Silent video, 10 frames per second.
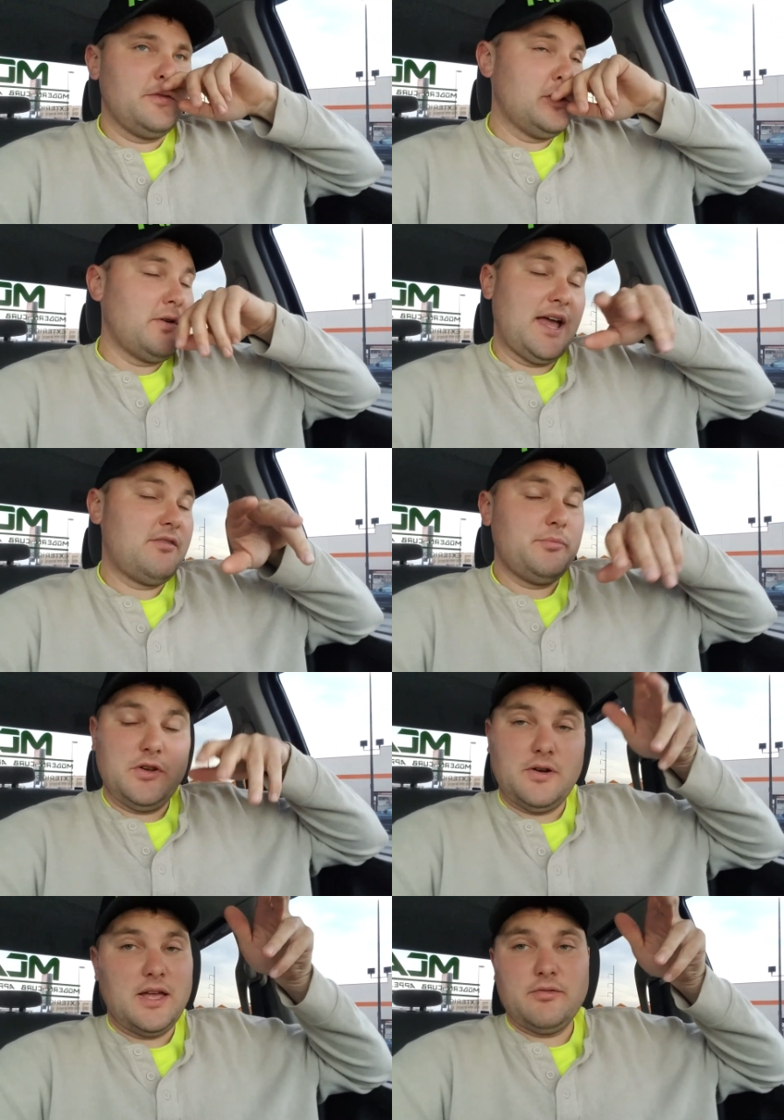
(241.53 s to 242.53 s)
If you don't have them,
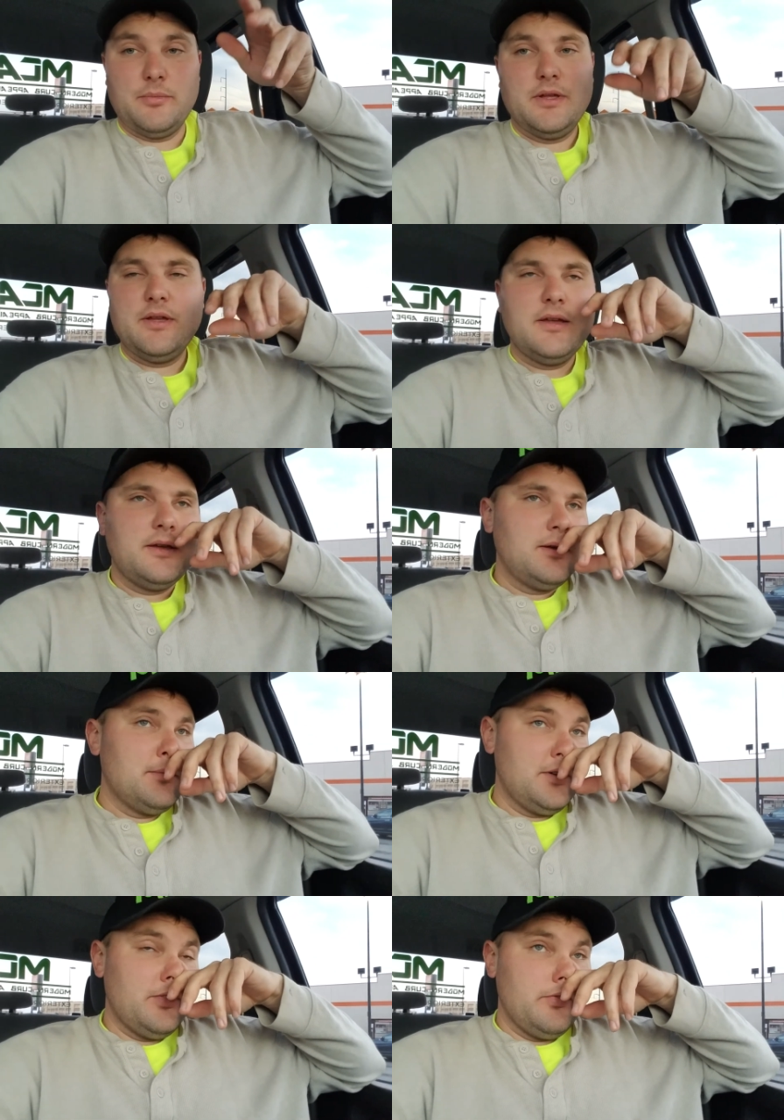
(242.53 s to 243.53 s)
you don't have them.
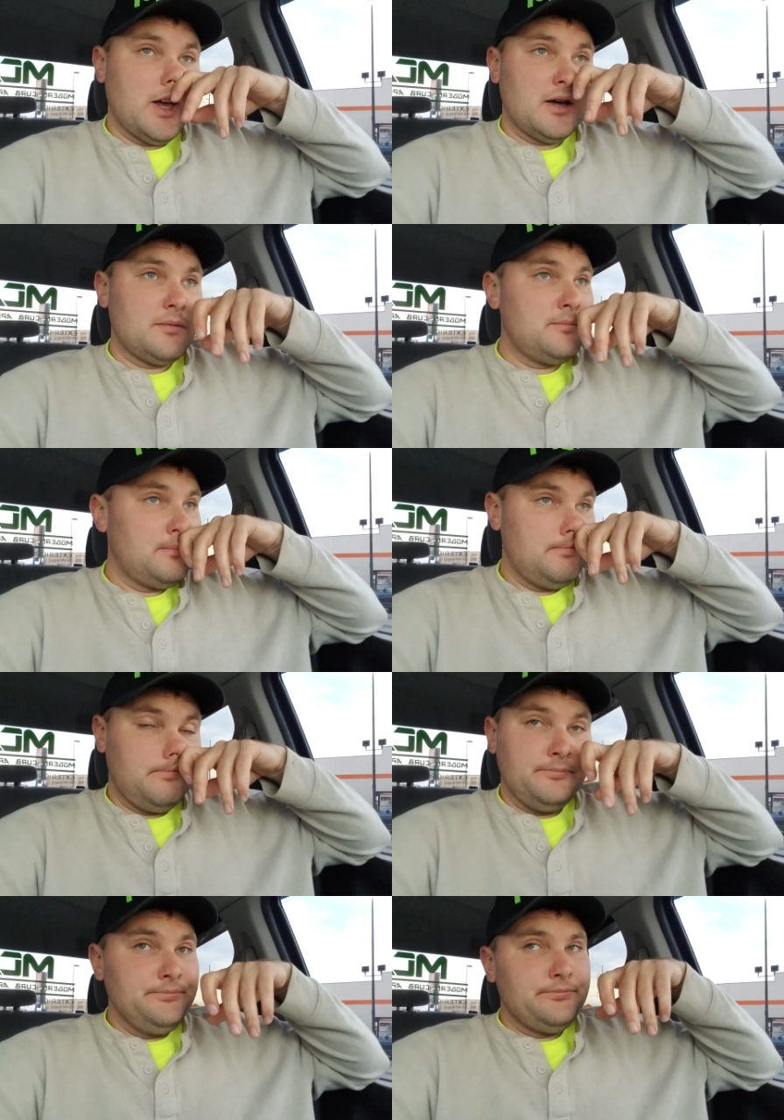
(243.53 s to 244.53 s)
But if you've got them,
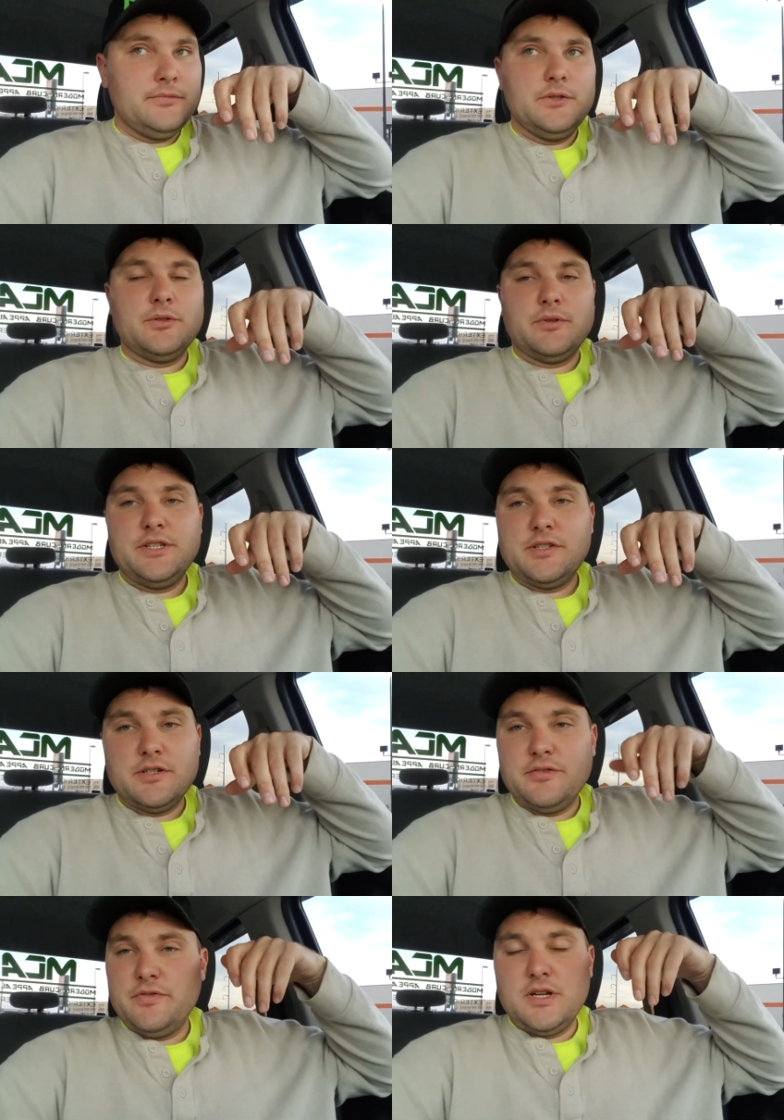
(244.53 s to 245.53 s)
do the
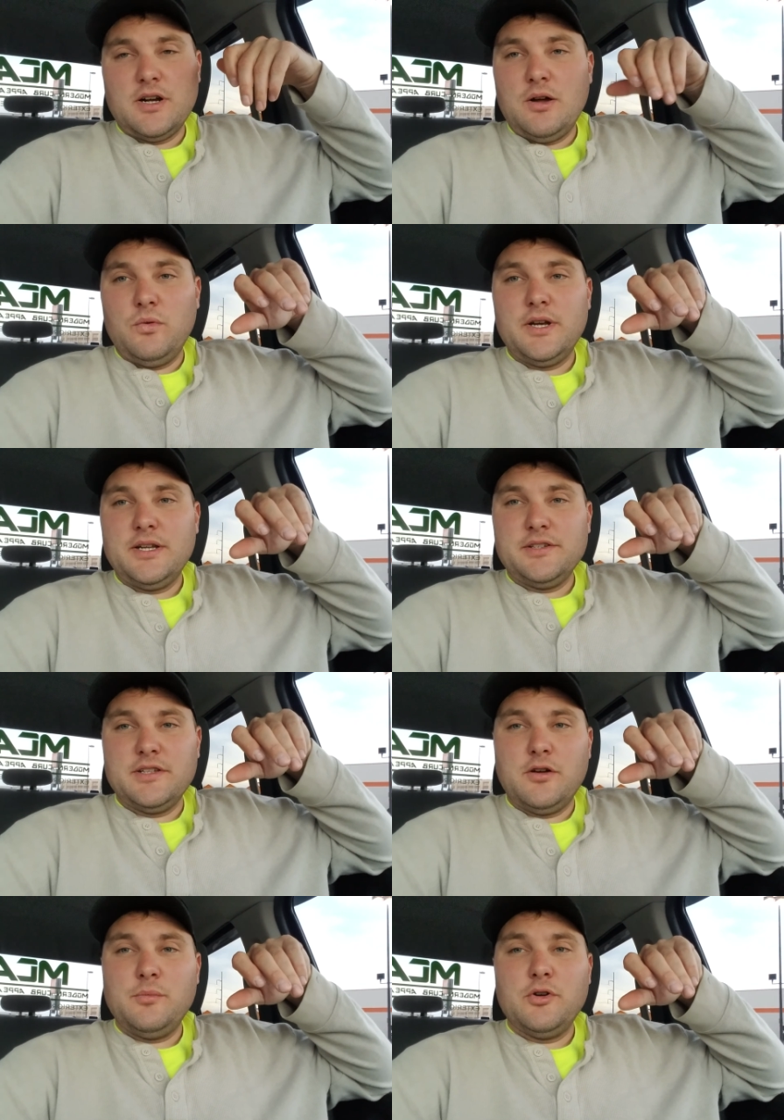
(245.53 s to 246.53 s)
research and figure out what it is
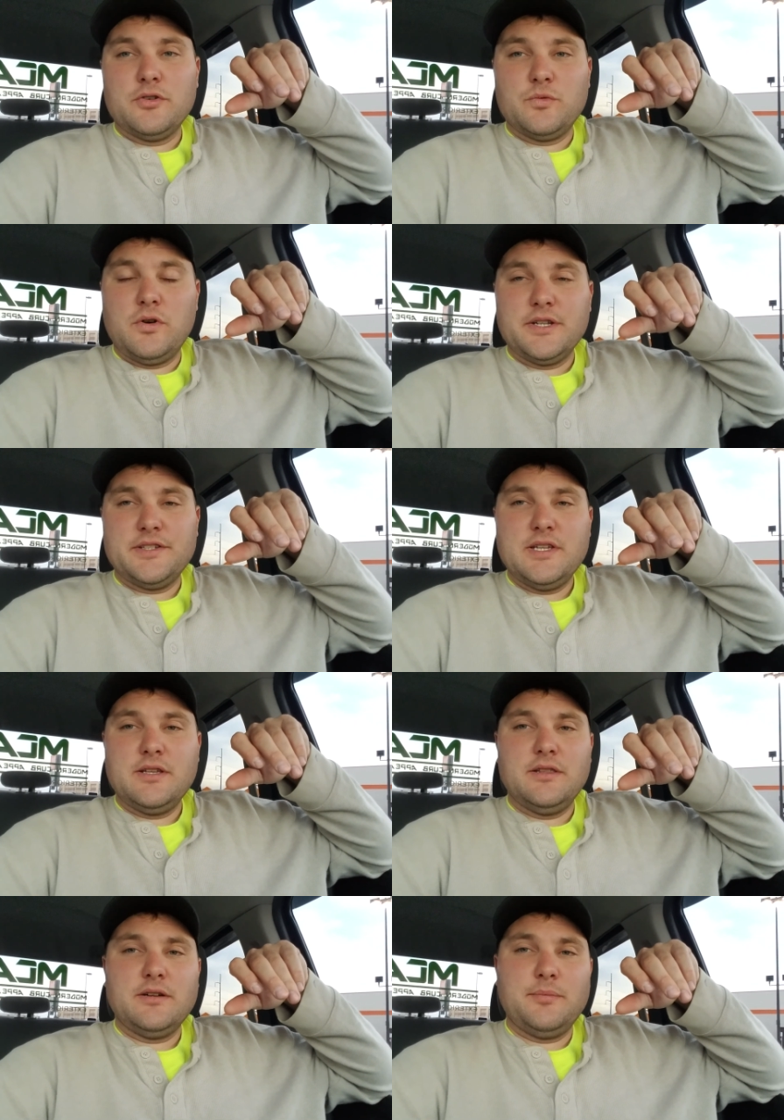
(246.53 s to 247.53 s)
that homeowners want to see
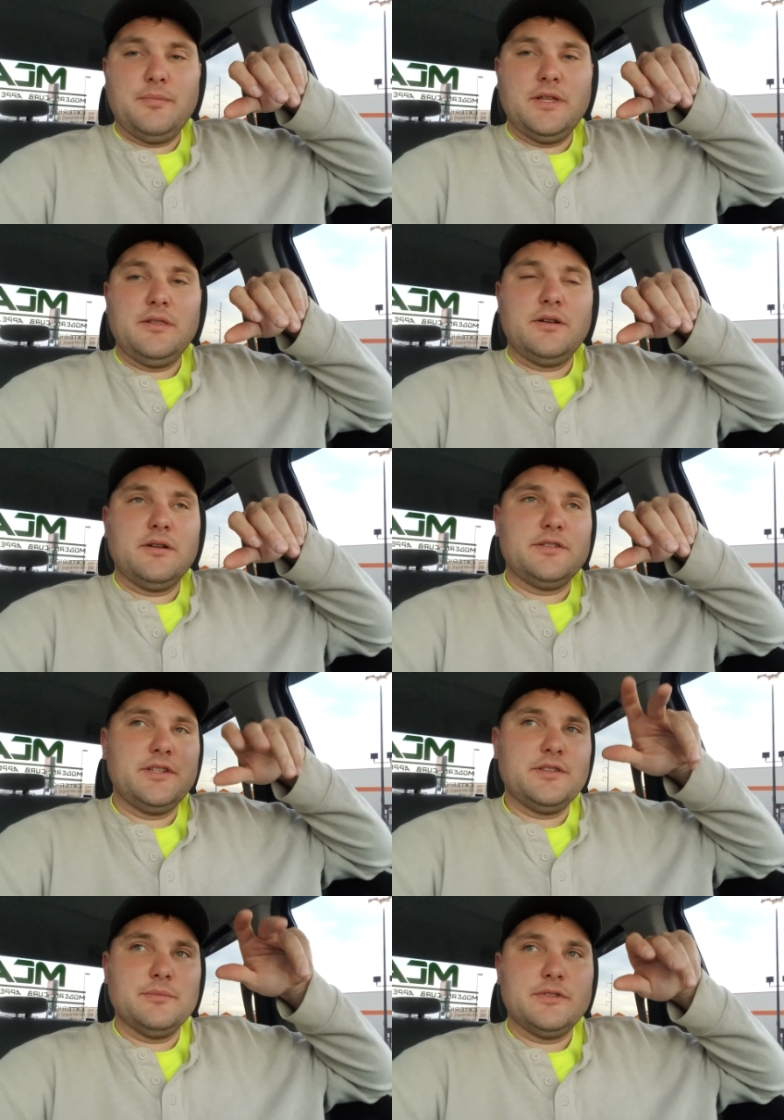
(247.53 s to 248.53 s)
in their
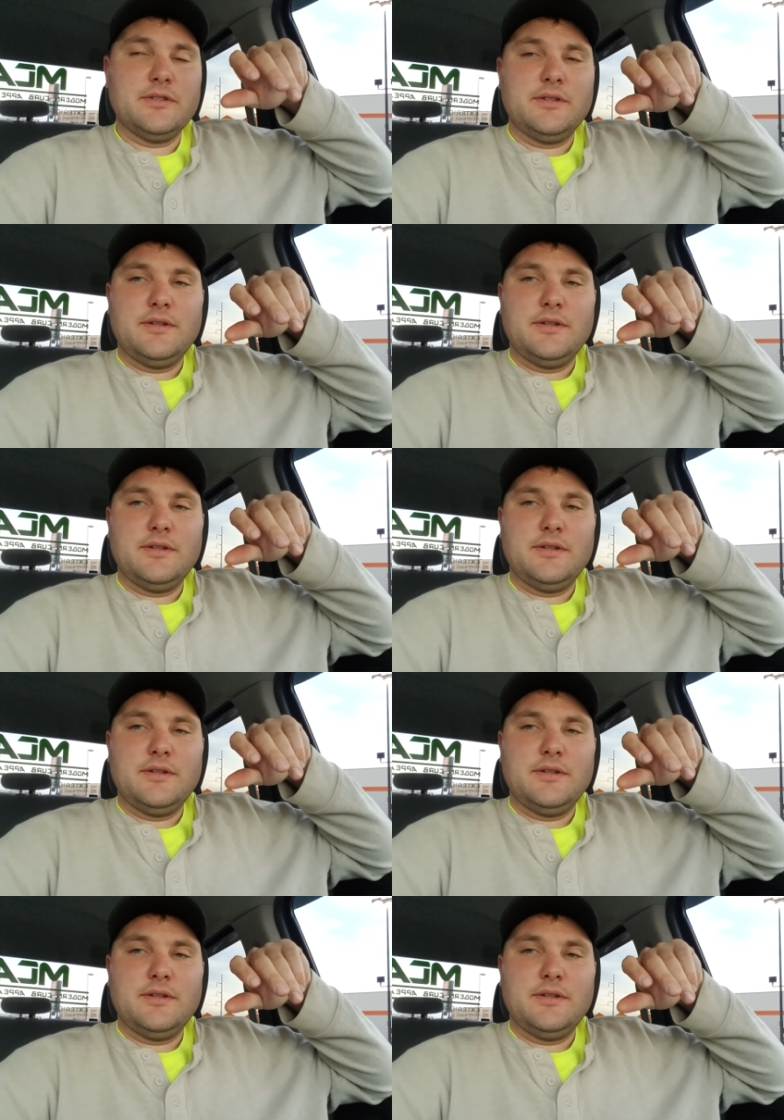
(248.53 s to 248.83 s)
systems.